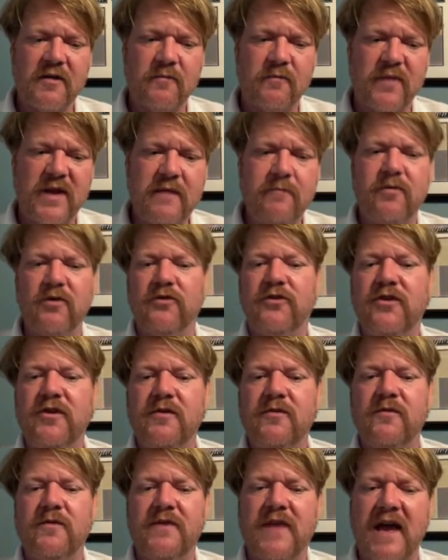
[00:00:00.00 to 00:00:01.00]
people
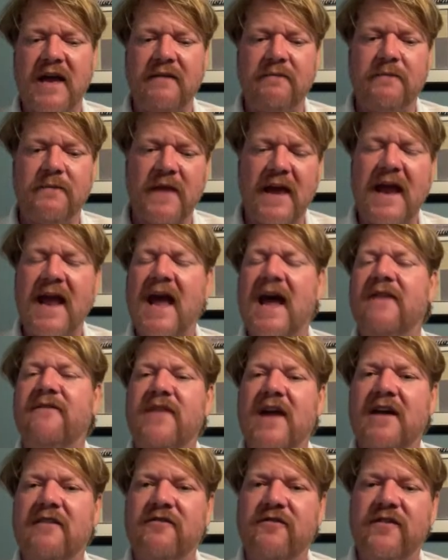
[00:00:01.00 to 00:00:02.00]
they have
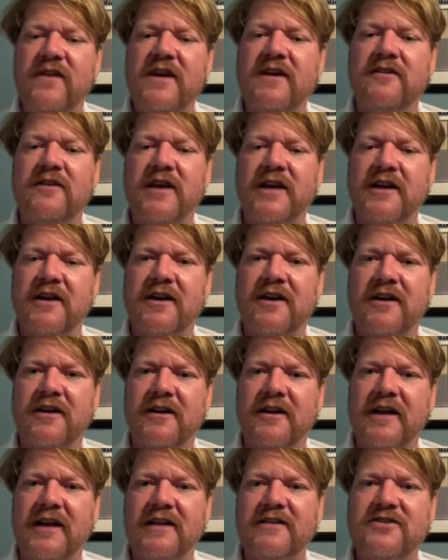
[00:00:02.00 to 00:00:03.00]
that feeling
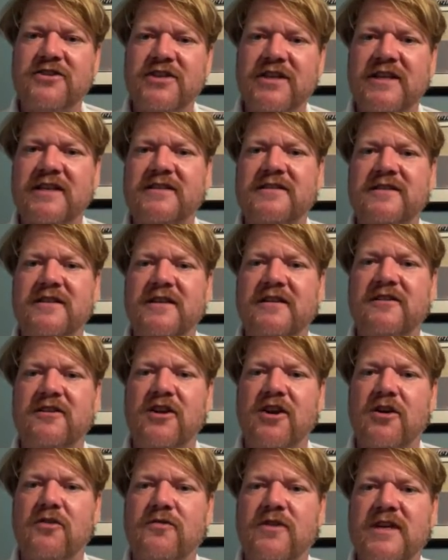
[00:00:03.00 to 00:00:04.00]
and sense that
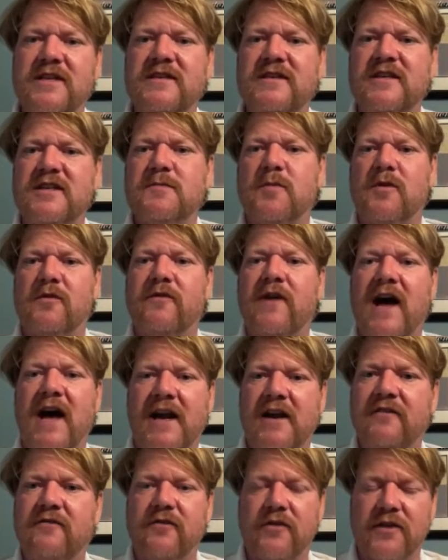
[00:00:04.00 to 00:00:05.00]
this is
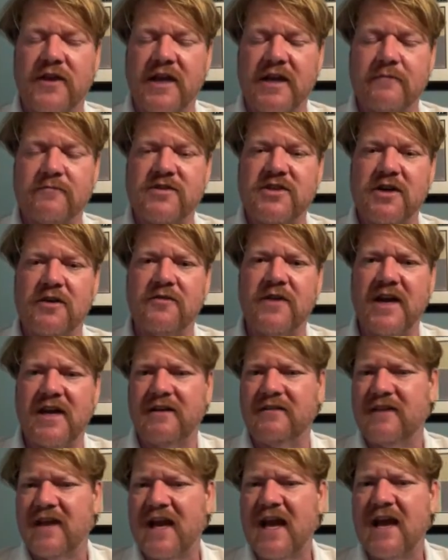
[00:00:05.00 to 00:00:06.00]
provided for them, so
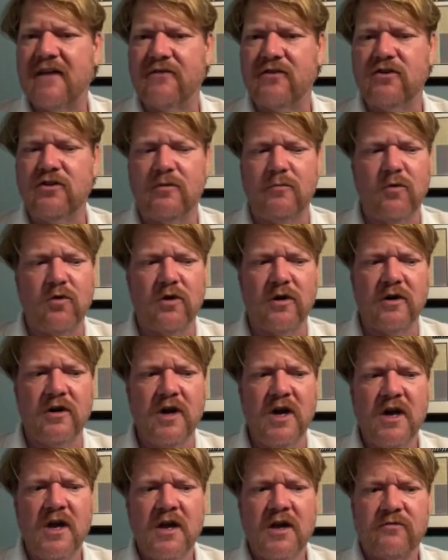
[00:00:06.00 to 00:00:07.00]
they have a little more
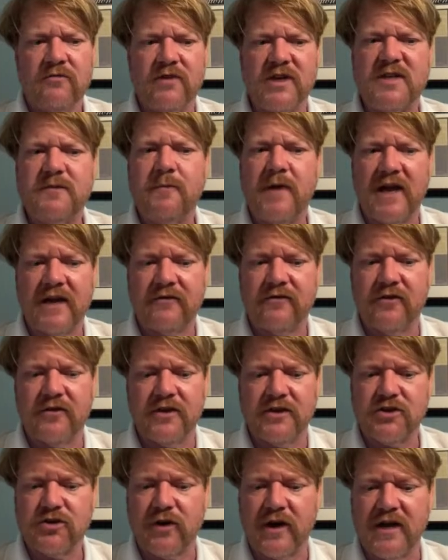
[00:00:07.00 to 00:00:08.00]
respect for
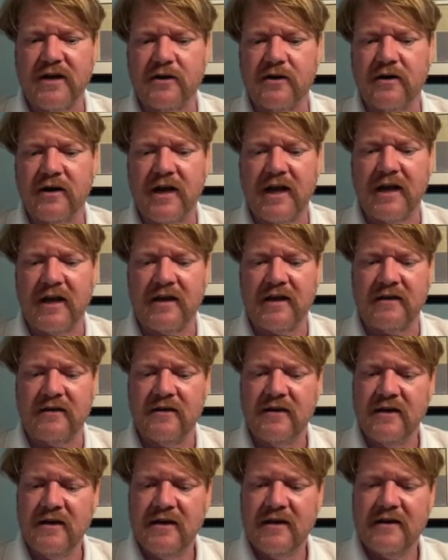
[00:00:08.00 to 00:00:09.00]
the trailer and
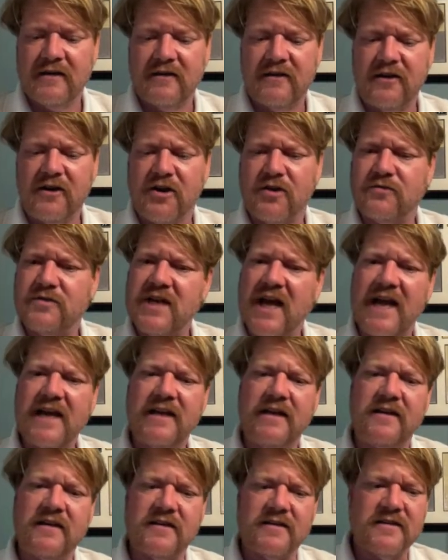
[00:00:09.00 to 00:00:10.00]

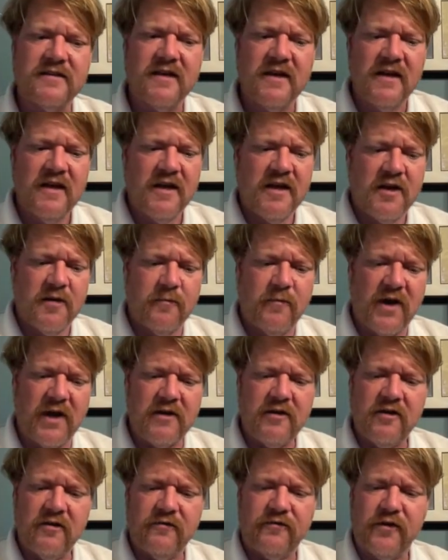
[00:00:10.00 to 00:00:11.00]
tidiness.
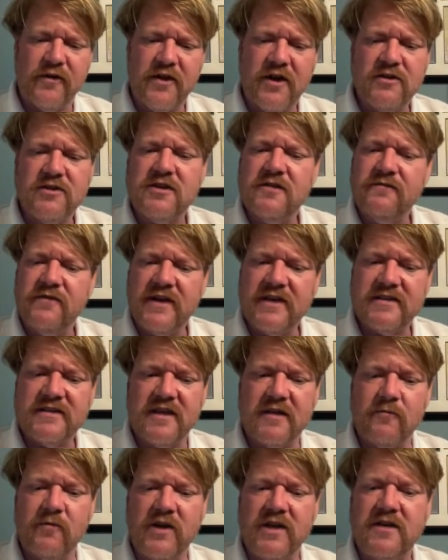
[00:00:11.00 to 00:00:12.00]
But for those events
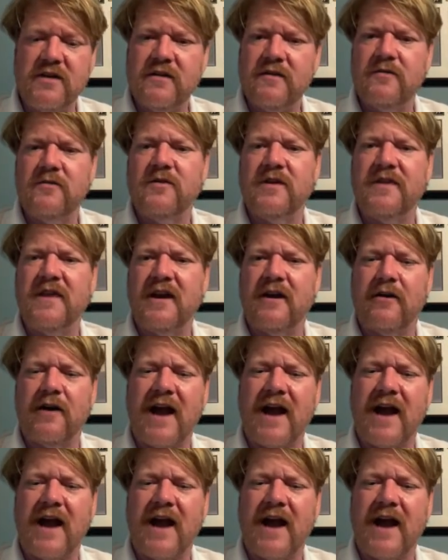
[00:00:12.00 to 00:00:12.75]
that we do that are